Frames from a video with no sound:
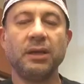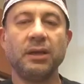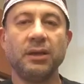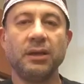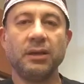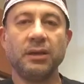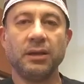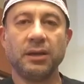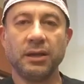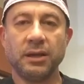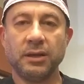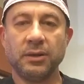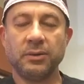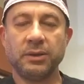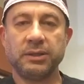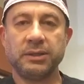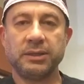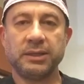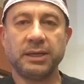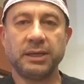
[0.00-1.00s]
Hello,
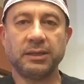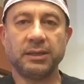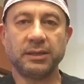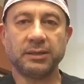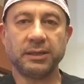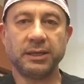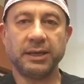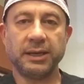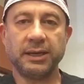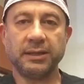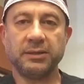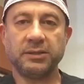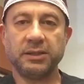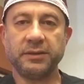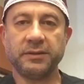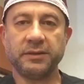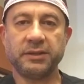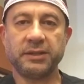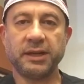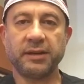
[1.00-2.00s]
it's Dr. Haddad, the Chief of
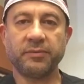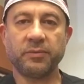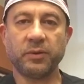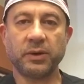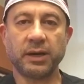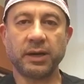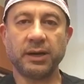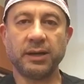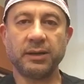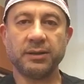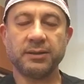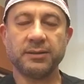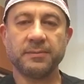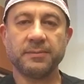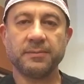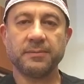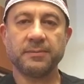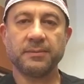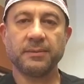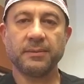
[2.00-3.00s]
Staff of Water Health.
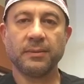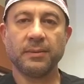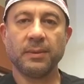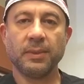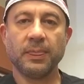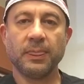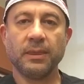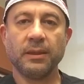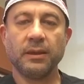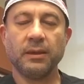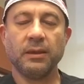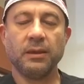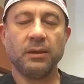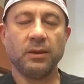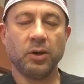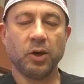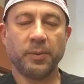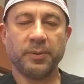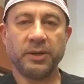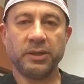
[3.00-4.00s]

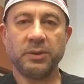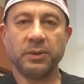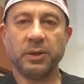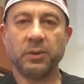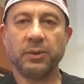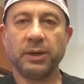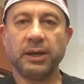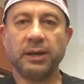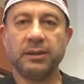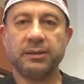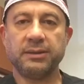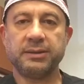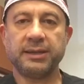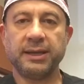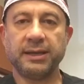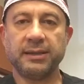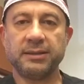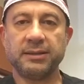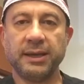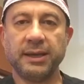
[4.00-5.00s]
Hope you're doing well and staying
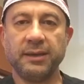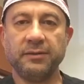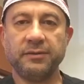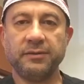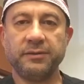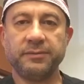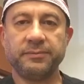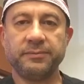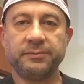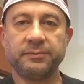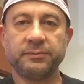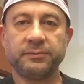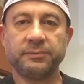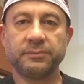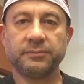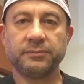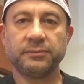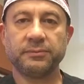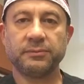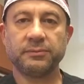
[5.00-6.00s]
safe.
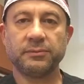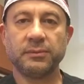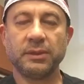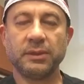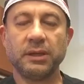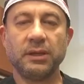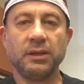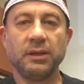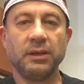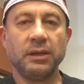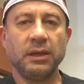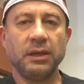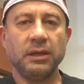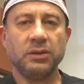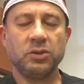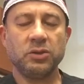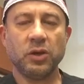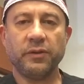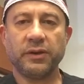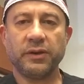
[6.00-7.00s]

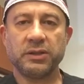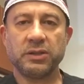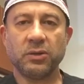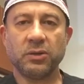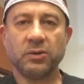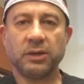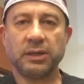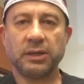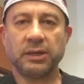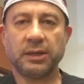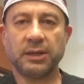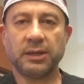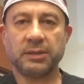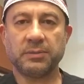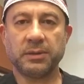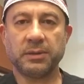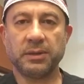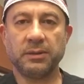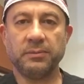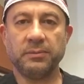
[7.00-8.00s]
So far, so good at the
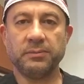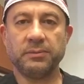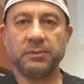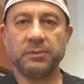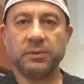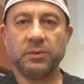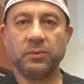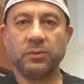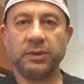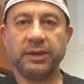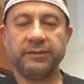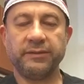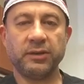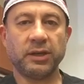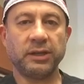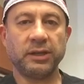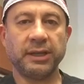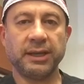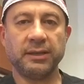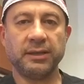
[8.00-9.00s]
hospital. We have not
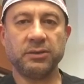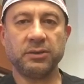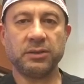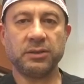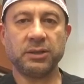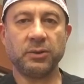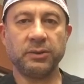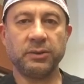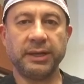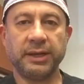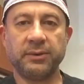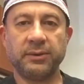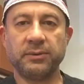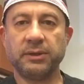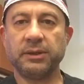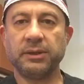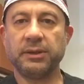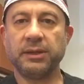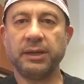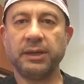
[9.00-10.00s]
had to slow down
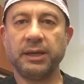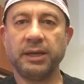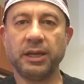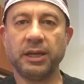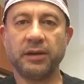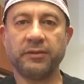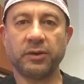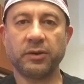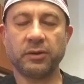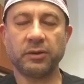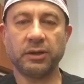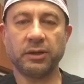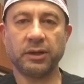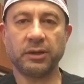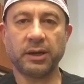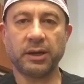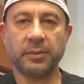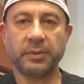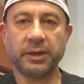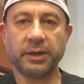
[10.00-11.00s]
any of our clinical
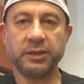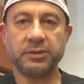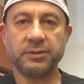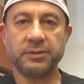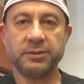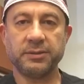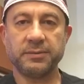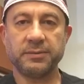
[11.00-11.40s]
operations.